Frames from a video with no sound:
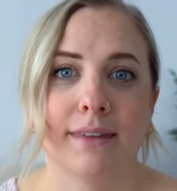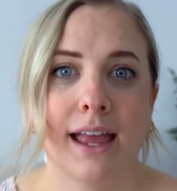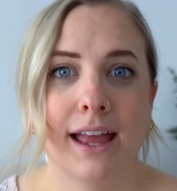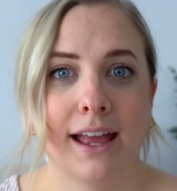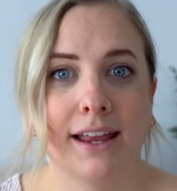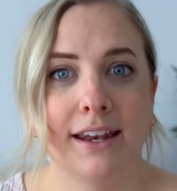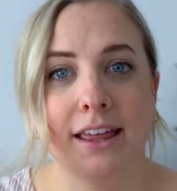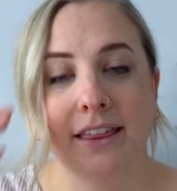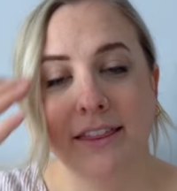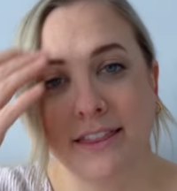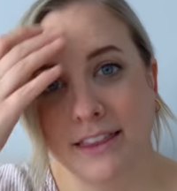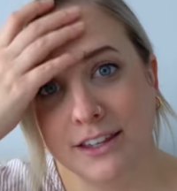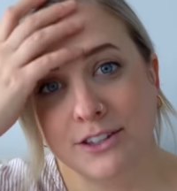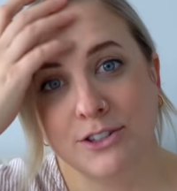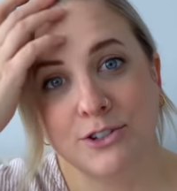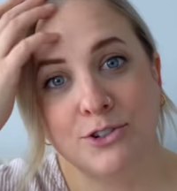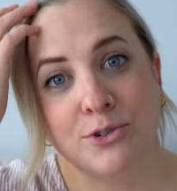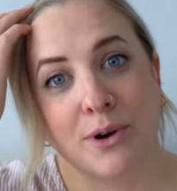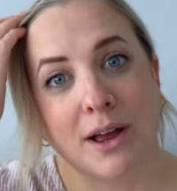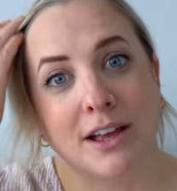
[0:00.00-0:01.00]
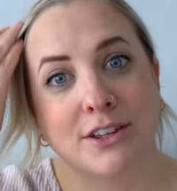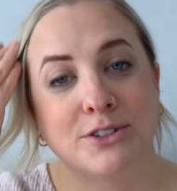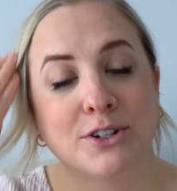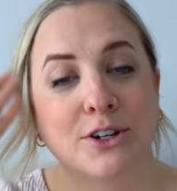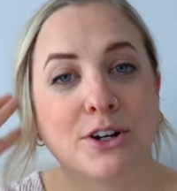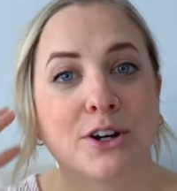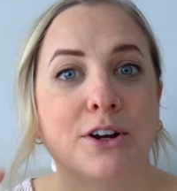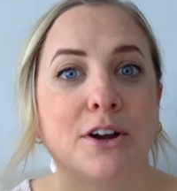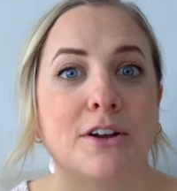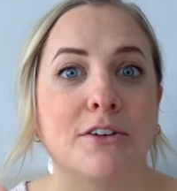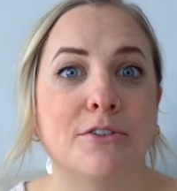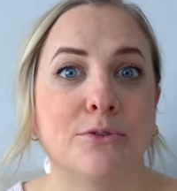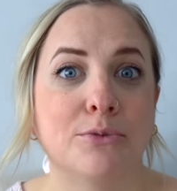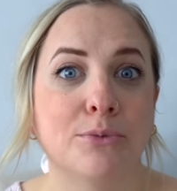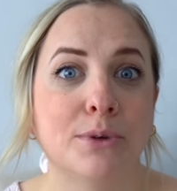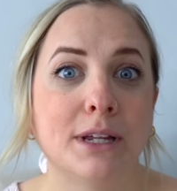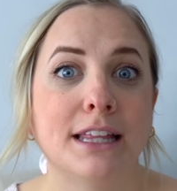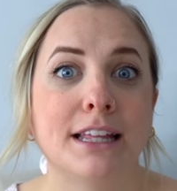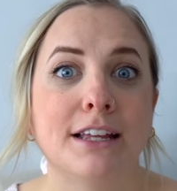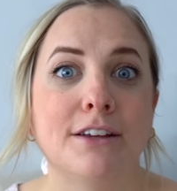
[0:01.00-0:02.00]
And this dresser
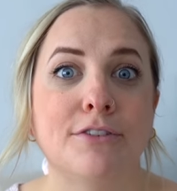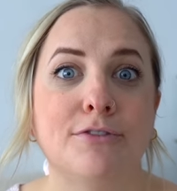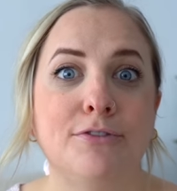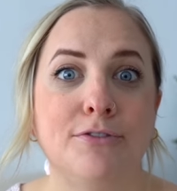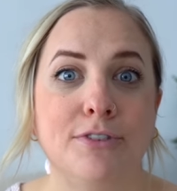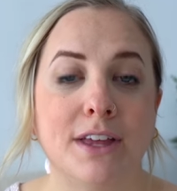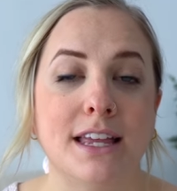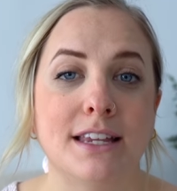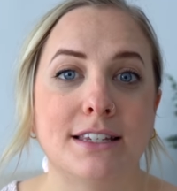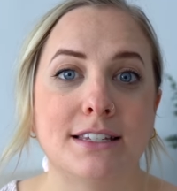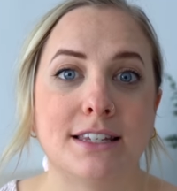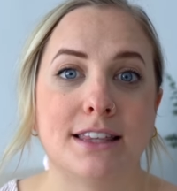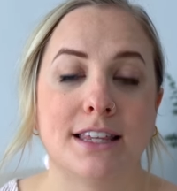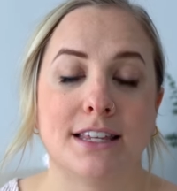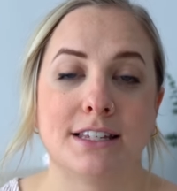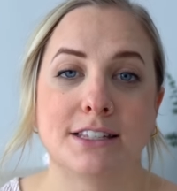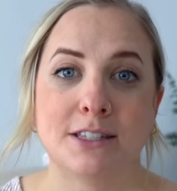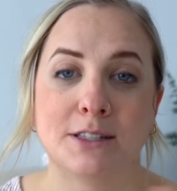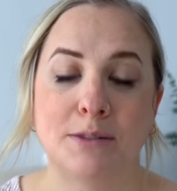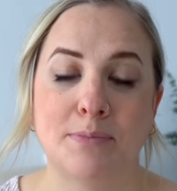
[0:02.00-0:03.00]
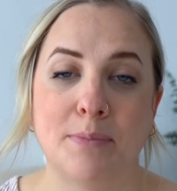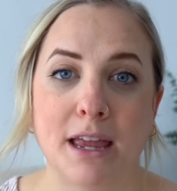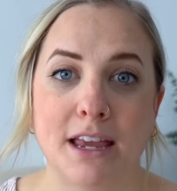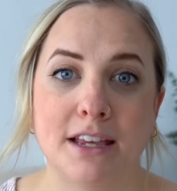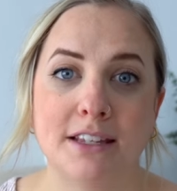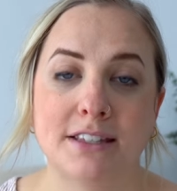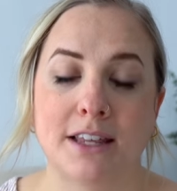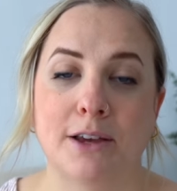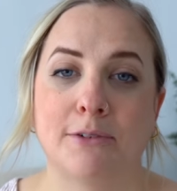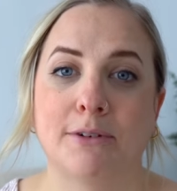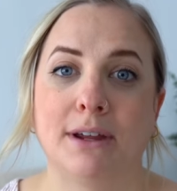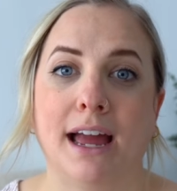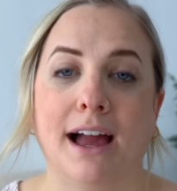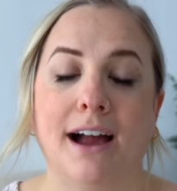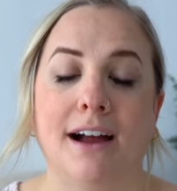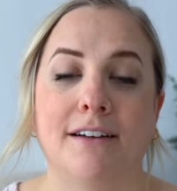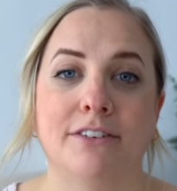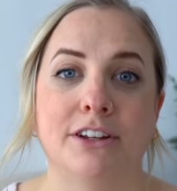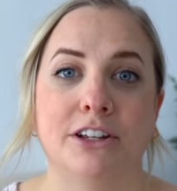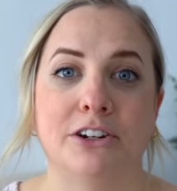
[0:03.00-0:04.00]
really fit this space that we have